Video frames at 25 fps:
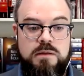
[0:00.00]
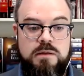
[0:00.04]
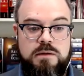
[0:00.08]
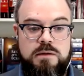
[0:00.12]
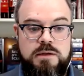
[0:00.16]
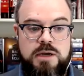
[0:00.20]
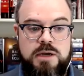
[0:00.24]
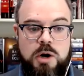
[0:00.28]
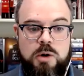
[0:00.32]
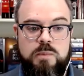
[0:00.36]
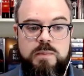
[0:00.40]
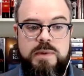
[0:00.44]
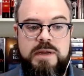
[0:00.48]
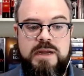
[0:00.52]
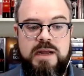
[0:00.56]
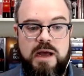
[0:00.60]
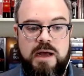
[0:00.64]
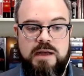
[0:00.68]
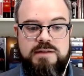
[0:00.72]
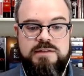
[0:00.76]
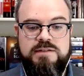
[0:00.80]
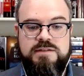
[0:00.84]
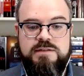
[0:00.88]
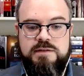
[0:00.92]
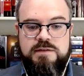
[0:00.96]
you know
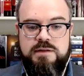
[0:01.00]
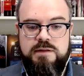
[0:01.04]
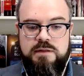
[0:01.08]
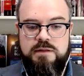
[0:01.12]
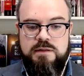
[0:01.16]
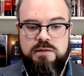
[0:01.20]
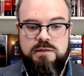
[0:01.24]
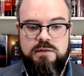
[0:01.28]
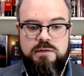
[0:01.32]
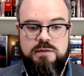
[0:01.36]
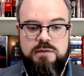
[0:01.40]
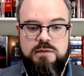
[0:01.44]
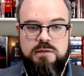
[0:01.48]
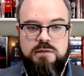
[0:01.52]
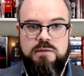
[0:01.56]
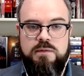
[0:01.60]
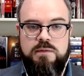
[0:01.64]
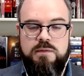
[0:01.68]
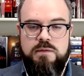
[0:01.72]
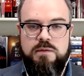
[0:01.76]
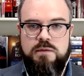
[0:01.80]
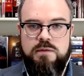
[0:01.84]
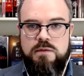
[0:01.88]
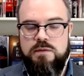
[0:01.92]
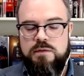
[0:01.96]
because
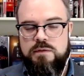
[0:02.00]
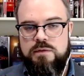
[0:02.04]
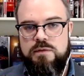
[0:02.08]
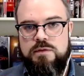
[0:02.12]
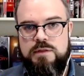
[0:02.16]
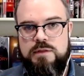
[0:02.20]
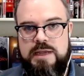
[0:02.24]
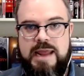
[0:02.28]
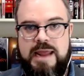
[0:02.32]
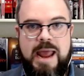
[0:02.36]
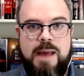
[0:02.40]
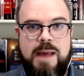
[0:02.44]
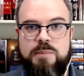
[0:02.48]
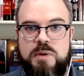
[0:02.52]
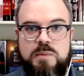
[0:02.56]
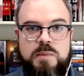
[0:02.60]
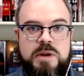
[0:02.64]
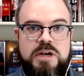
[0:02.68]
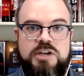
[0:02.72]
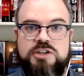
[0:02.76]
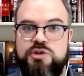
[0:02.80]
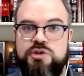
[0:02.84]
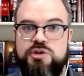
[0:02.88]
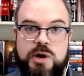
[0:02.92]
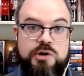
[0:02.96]
the camp
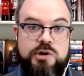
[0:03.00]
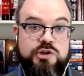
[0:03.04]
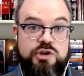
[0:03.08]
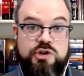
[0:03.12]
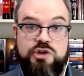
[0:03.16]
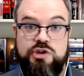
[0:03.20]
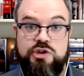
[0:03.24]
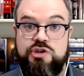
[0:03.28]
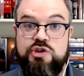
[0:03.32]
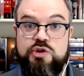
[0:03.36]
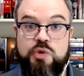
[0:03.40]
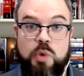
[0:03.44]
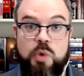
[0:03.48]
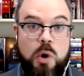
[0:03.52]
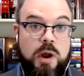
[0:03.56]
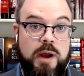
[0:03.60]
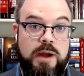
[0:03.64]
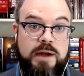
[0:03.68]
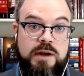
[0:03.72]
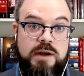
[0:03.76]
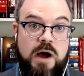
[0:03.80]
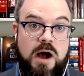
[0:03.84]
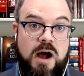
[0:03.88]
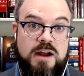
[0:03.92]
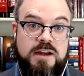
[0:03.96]
administrators are
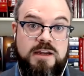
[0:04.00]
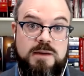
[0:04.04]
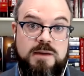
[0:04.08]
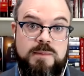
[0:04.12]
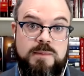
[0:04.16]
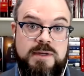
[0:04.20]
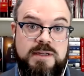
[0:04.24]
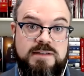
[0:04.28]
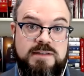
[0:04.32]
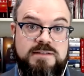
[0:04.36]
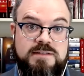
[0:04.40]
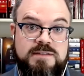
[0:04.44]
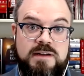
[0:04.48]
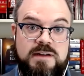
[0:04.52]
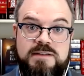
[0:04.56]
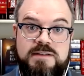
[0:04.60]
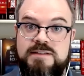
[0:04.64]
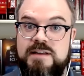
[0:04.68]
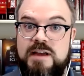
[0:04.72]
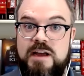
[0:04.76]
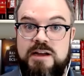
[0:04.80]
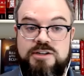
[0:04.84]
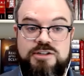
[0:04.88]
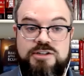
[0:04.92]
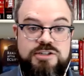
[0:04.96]
destroying documents on
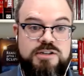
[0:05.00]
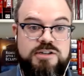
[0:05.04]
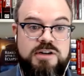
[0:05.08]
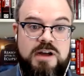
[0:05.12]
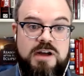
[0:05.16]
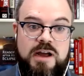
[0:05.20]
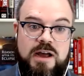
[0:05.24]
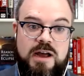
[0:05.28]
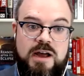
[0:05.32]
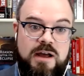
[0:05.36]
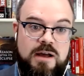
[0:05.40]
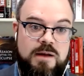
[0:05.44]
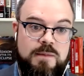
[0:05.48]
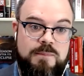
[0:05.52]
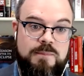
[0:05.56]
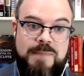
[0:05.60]
such a uh,